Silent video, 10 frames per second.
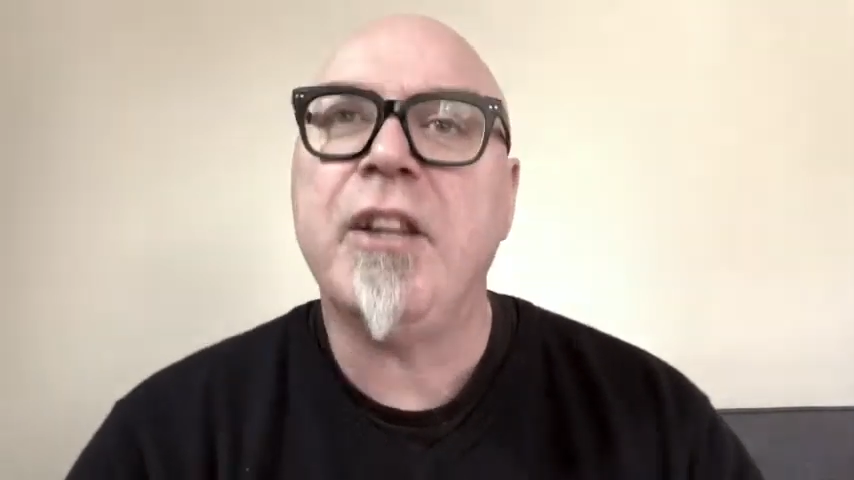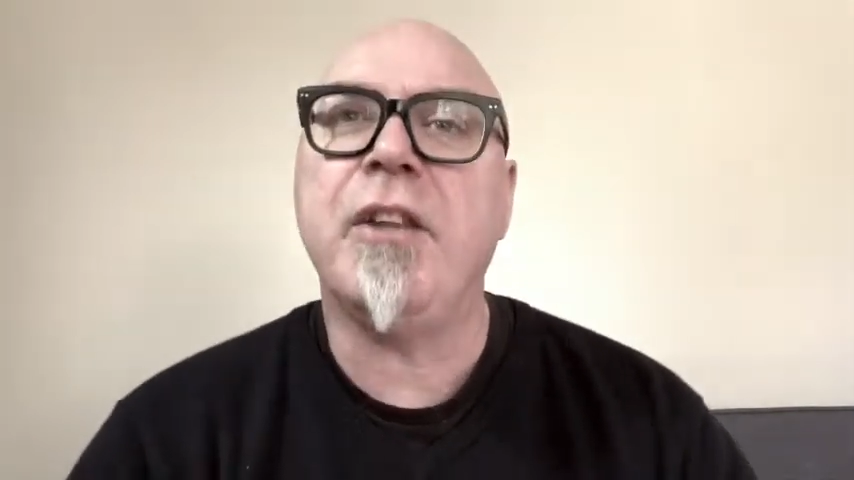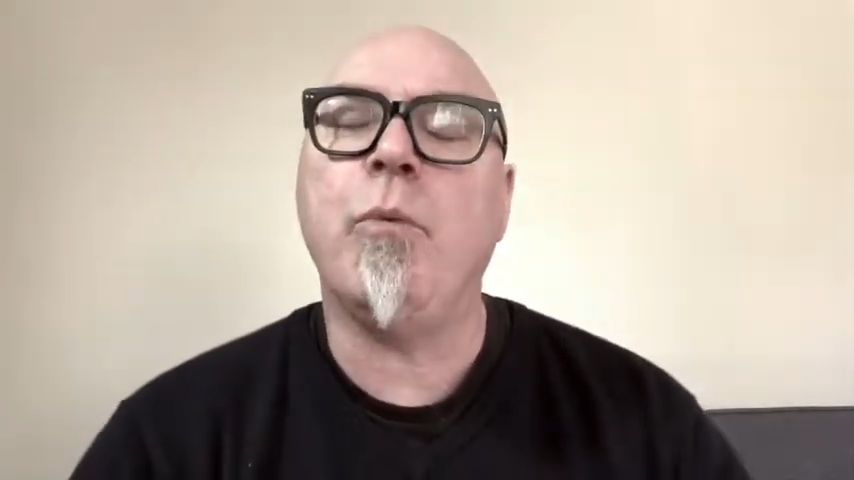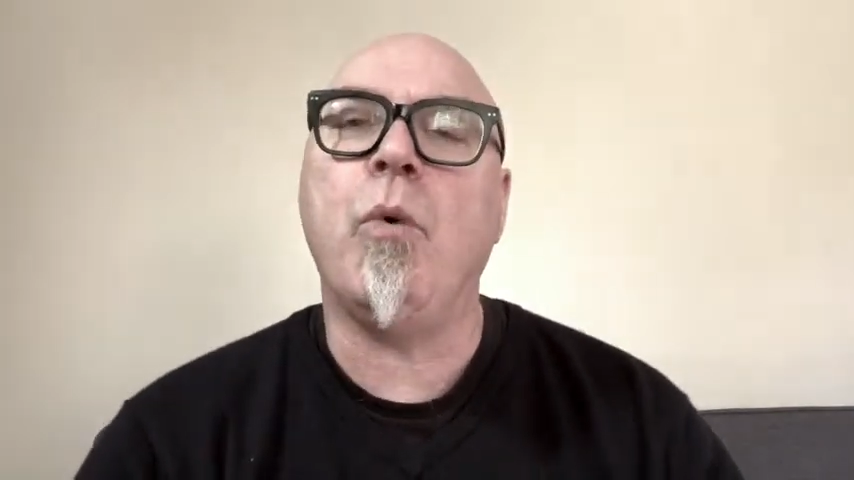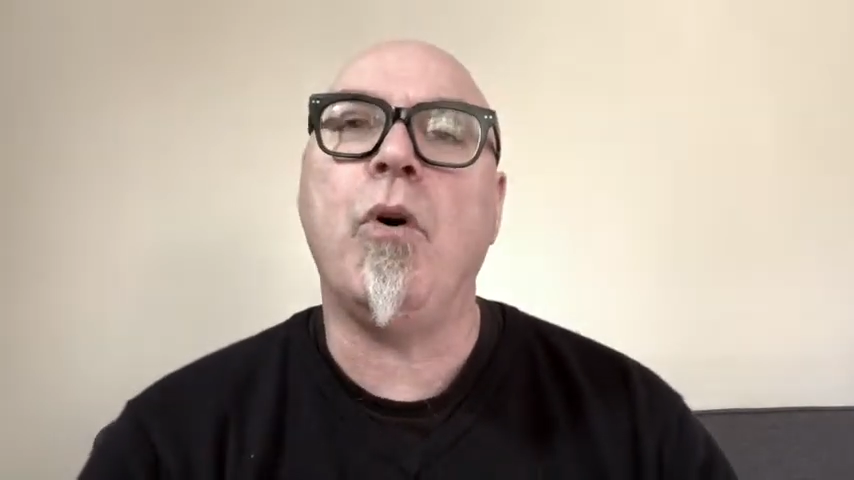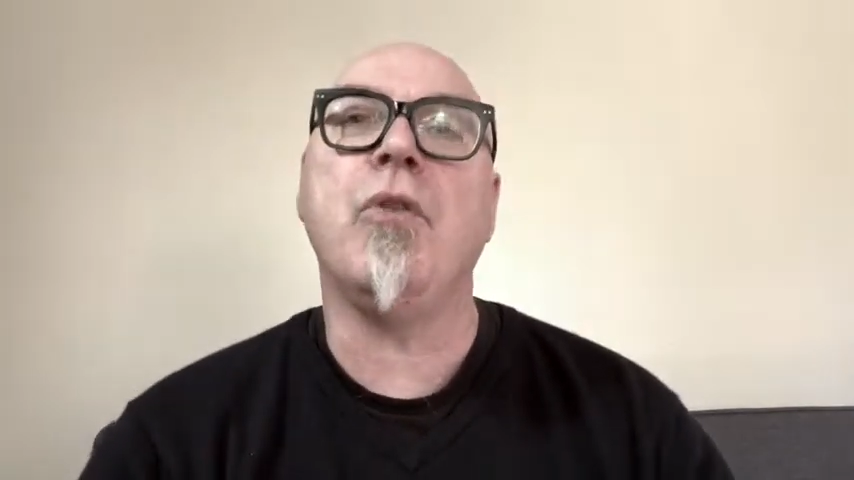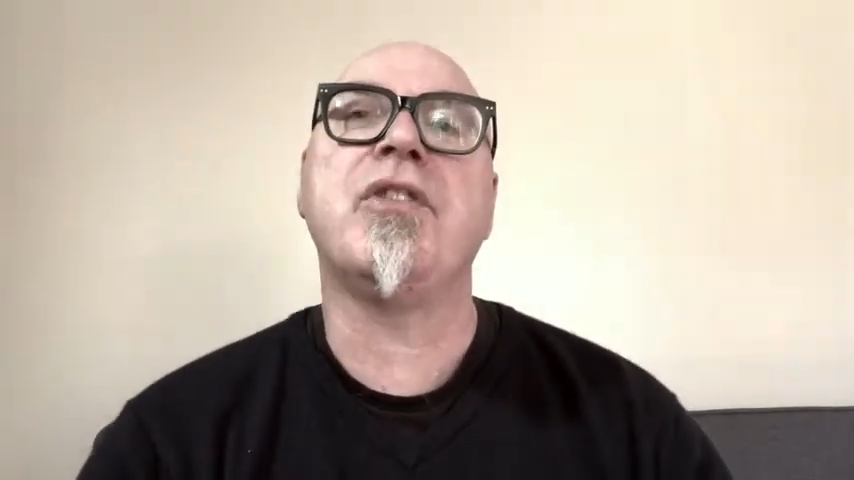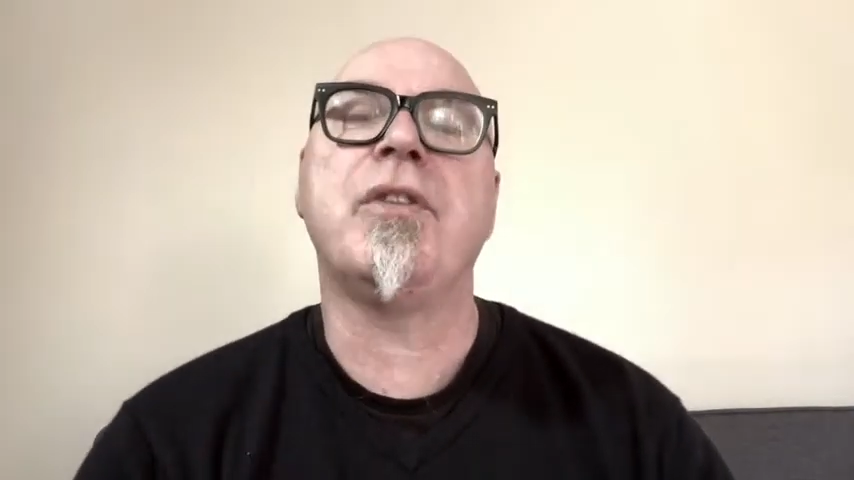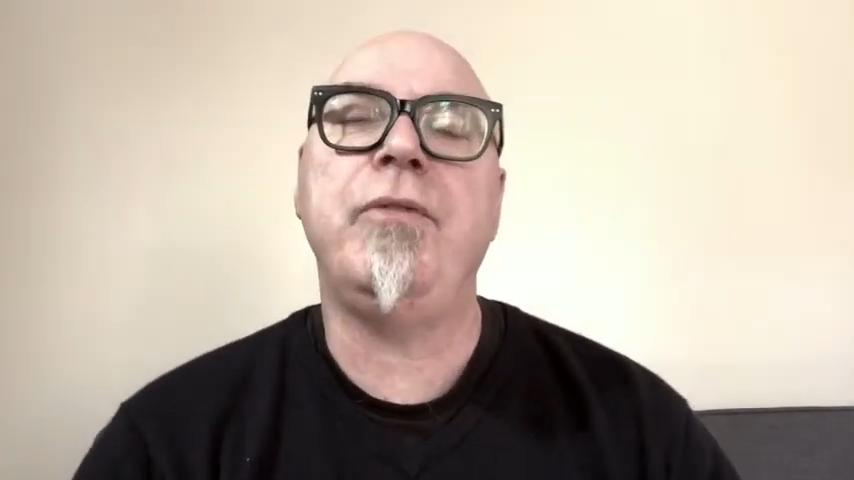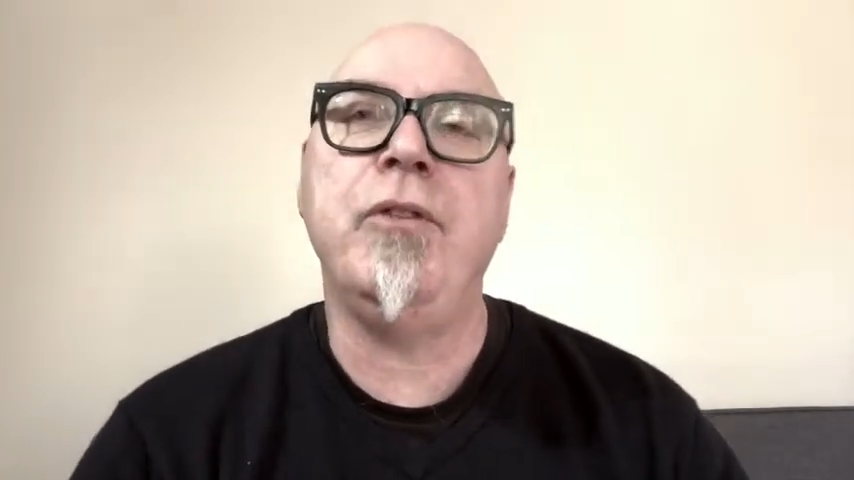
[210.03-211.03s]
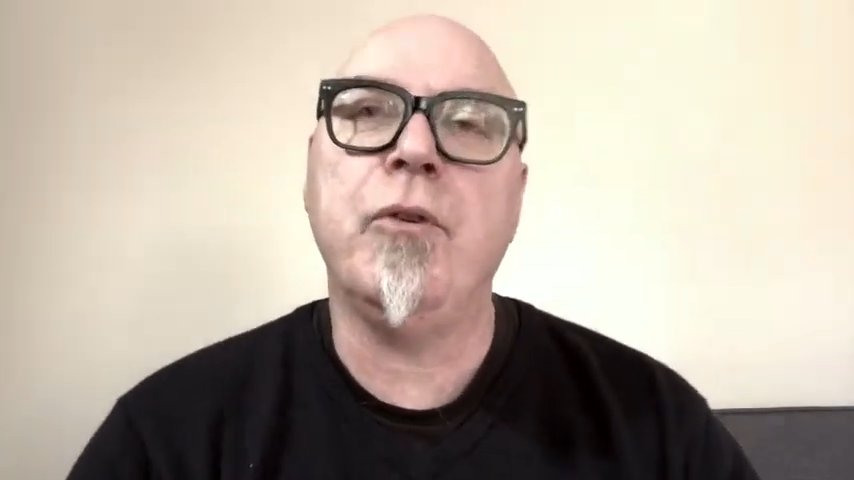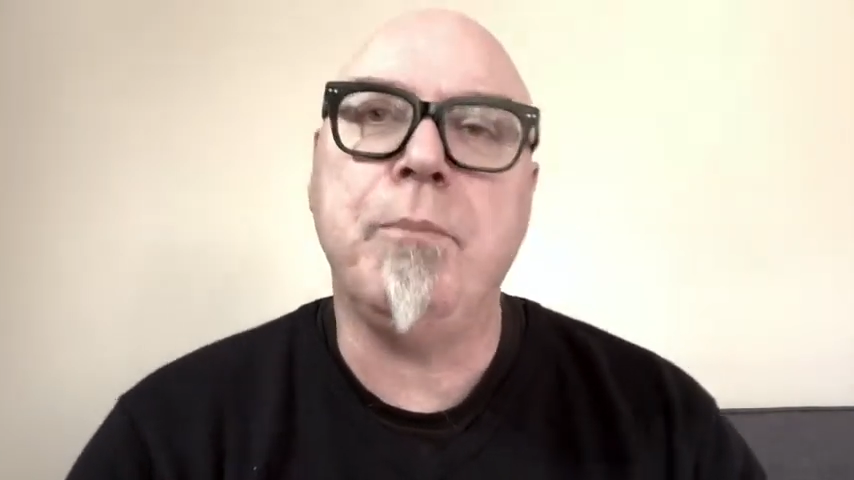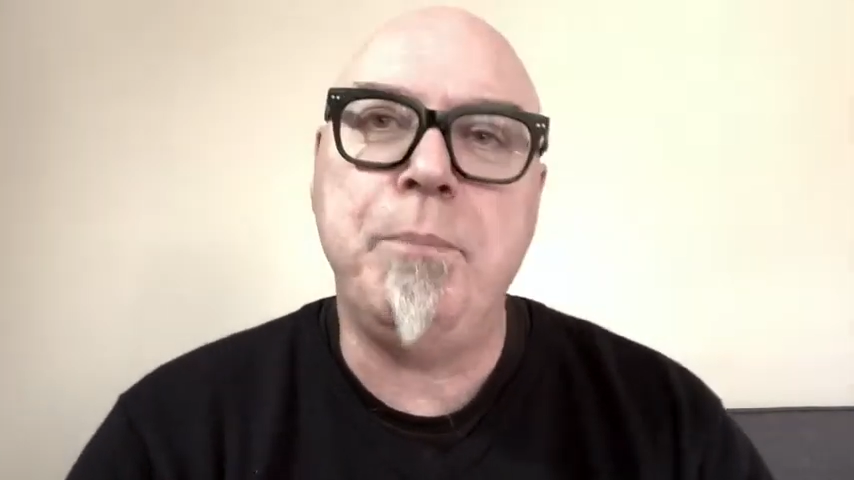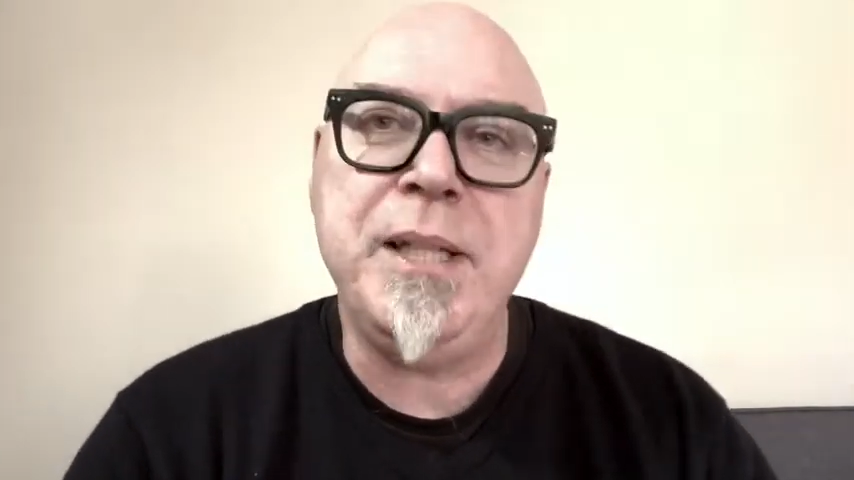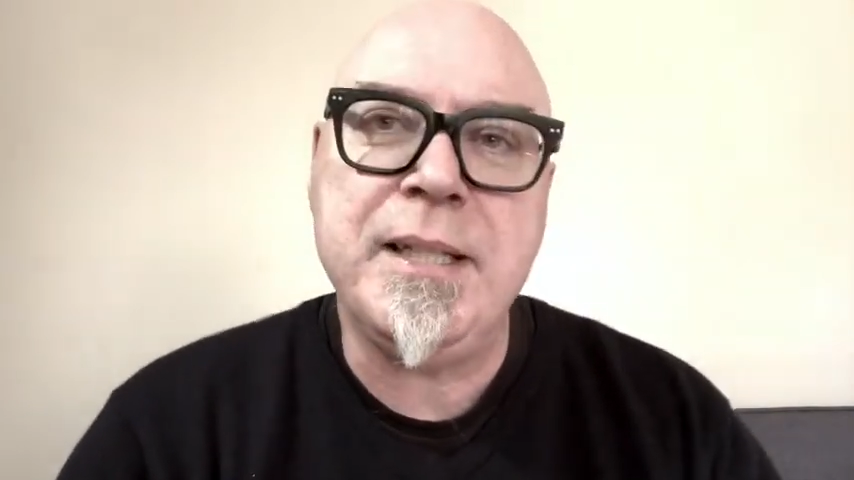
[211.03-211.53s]
the walls of your
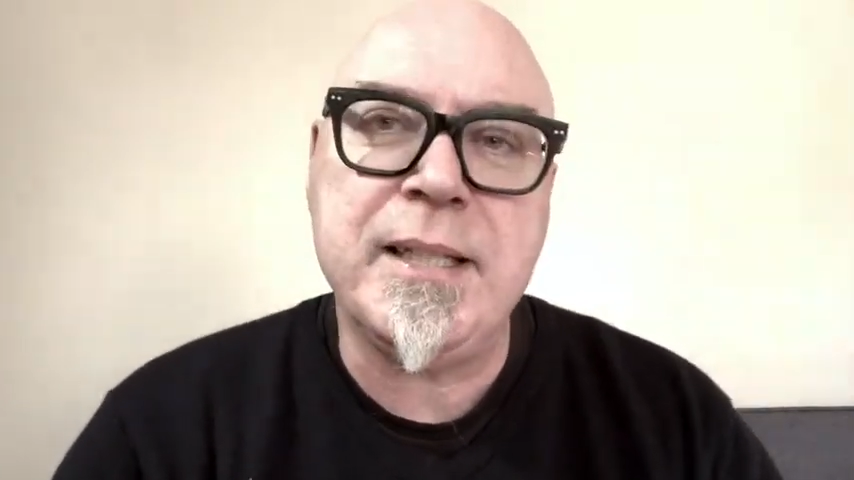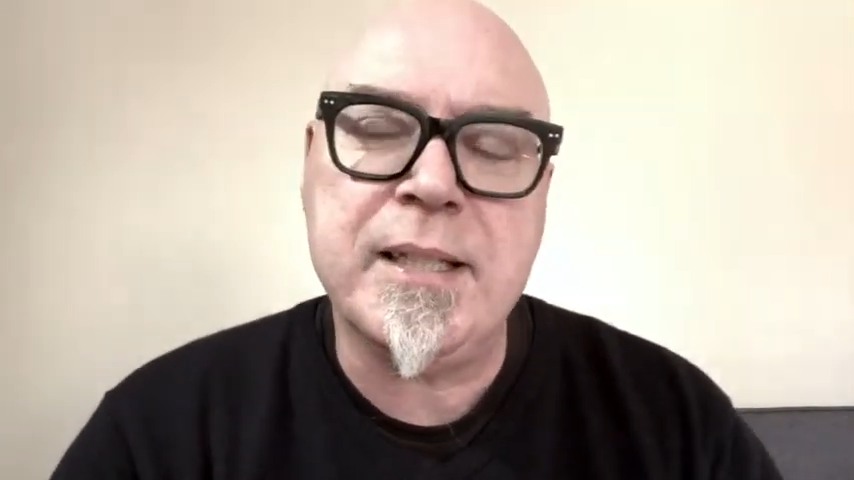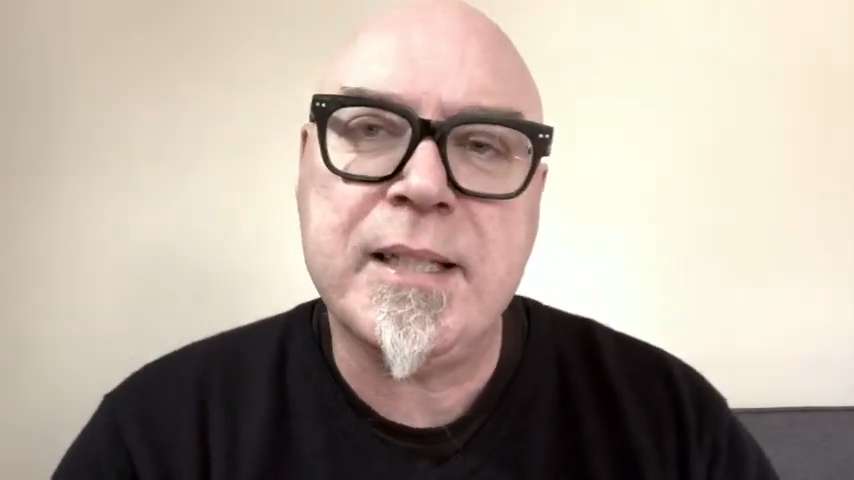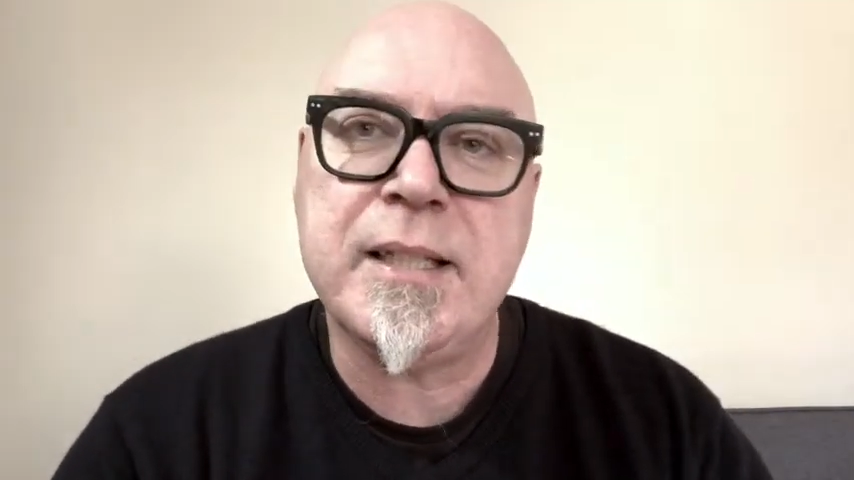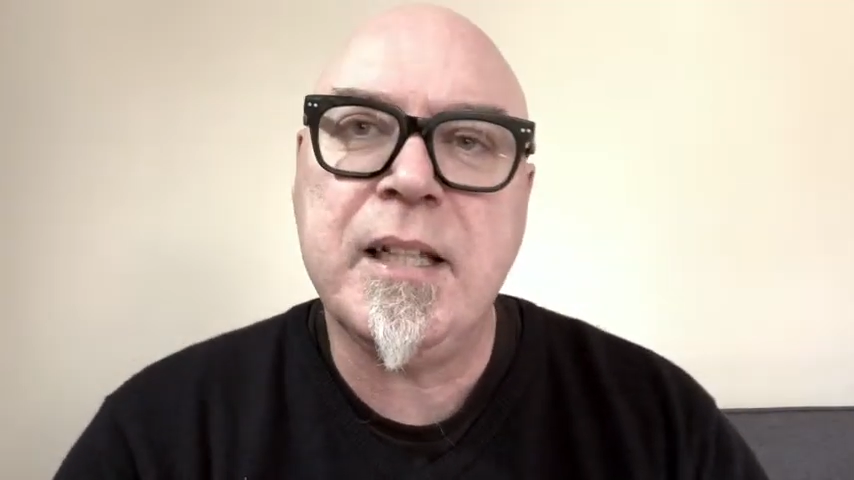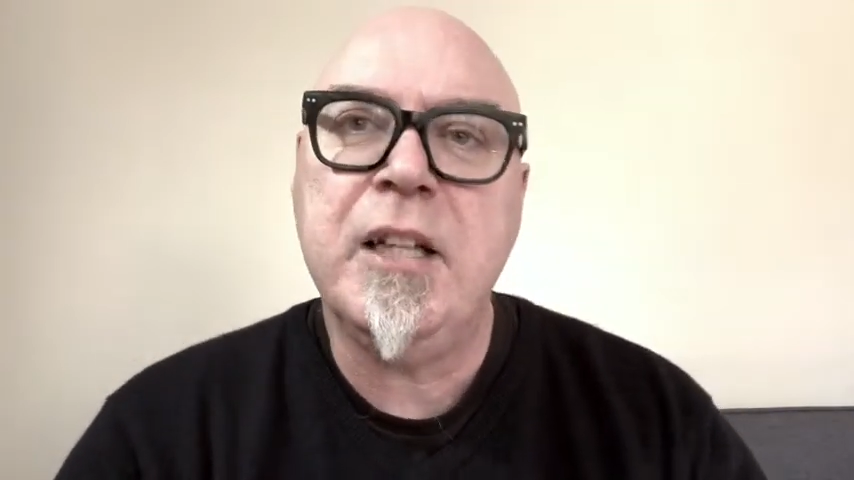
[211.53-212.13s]
business